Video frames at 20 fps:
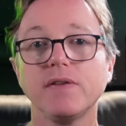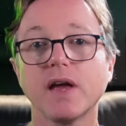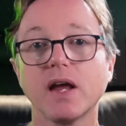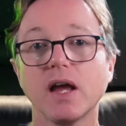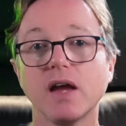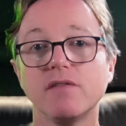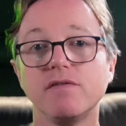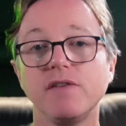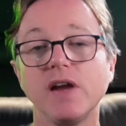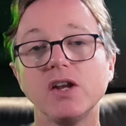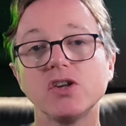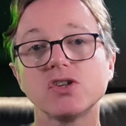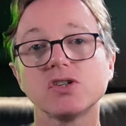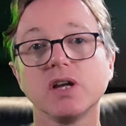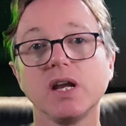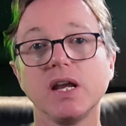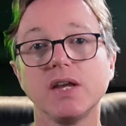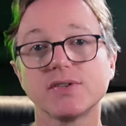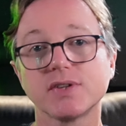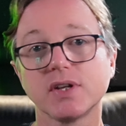that
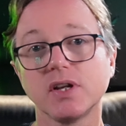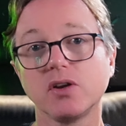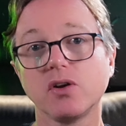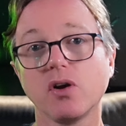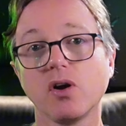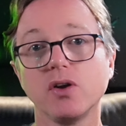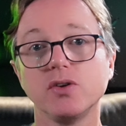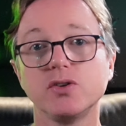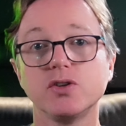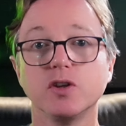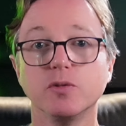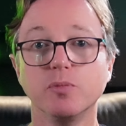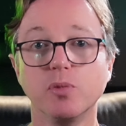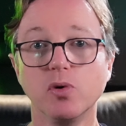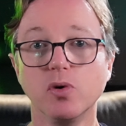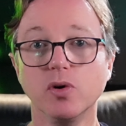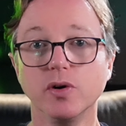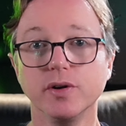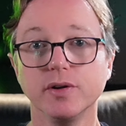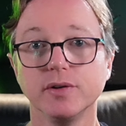eventually is going to go to the
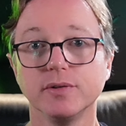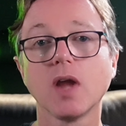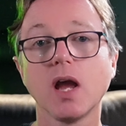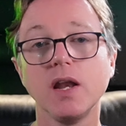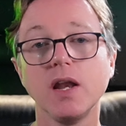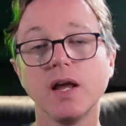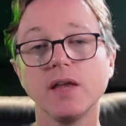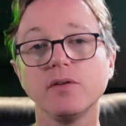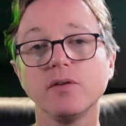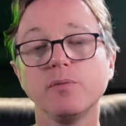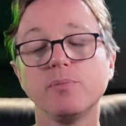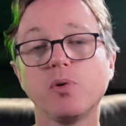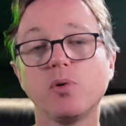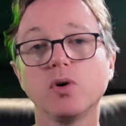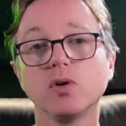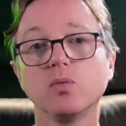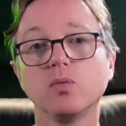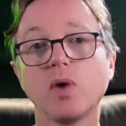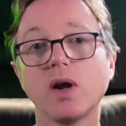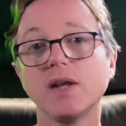board. Another
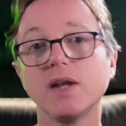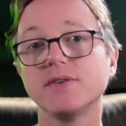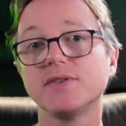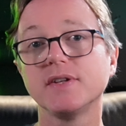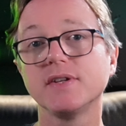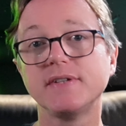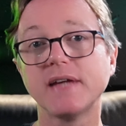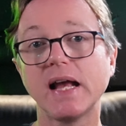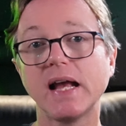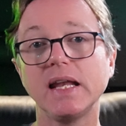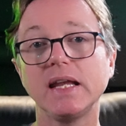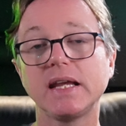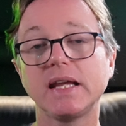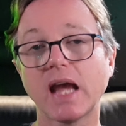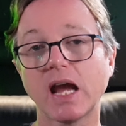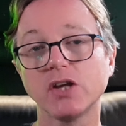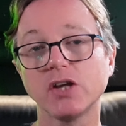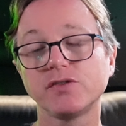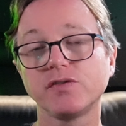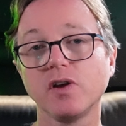important one is the daily
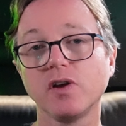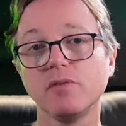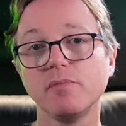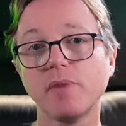cash flow